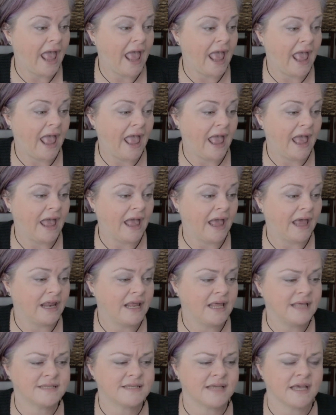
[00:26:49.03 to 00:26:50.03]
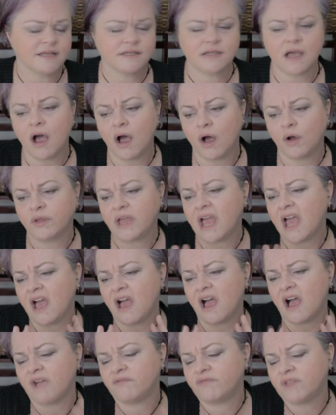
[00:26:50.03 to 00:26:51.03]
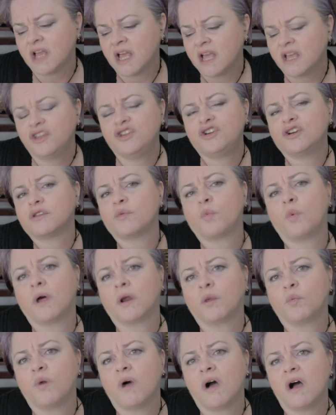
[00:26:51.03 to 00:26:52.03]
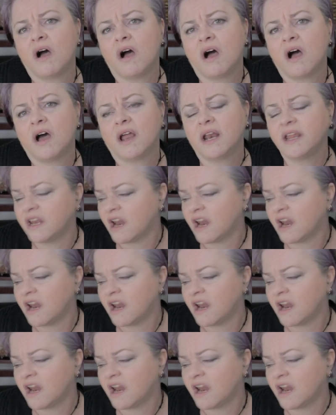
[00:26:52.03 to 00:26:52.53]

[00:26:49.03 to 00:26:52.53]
And he says, "Oh, yeah, you're the one I want.